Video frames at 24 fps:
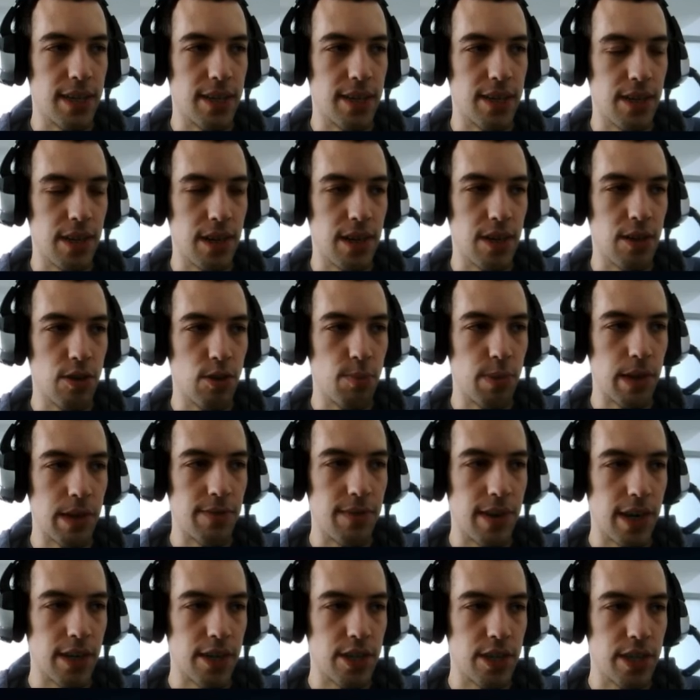looping
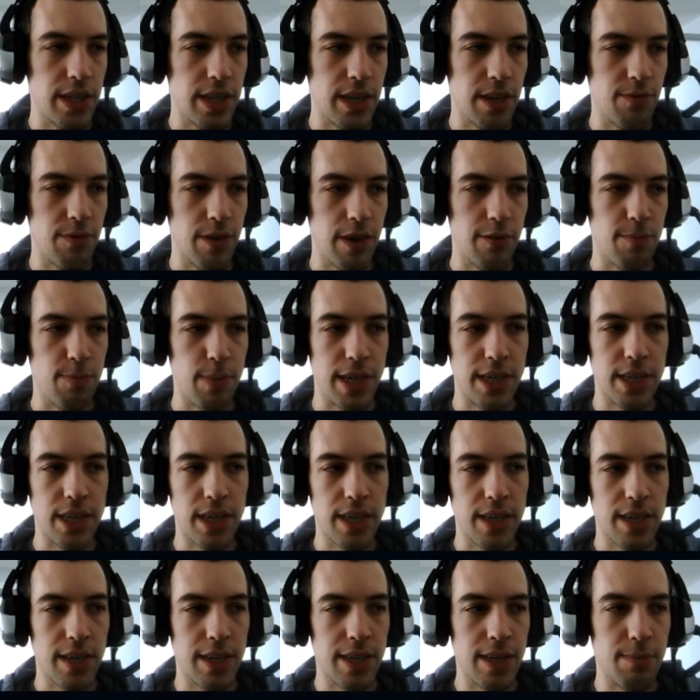function here, we
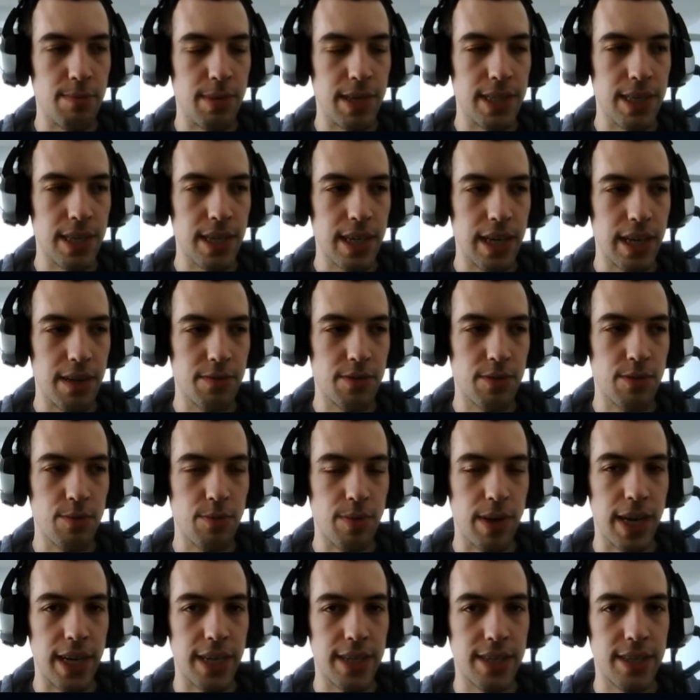basically have two
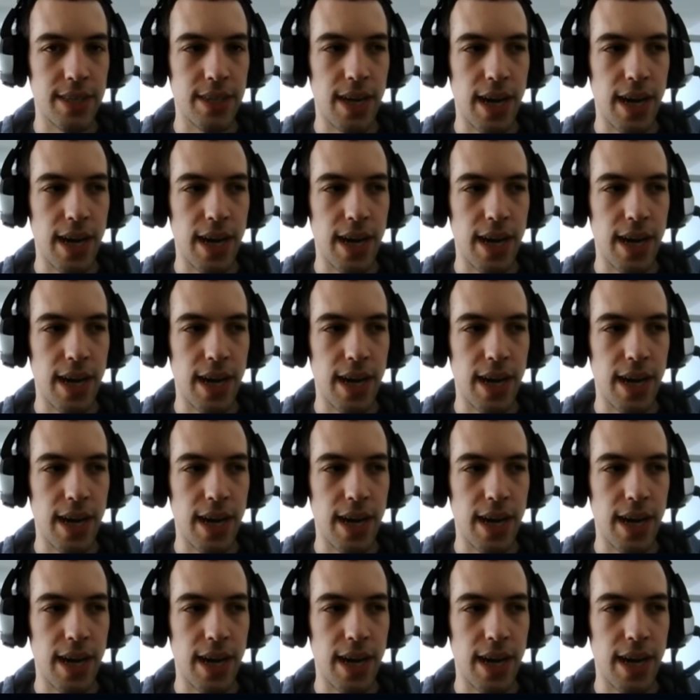ways.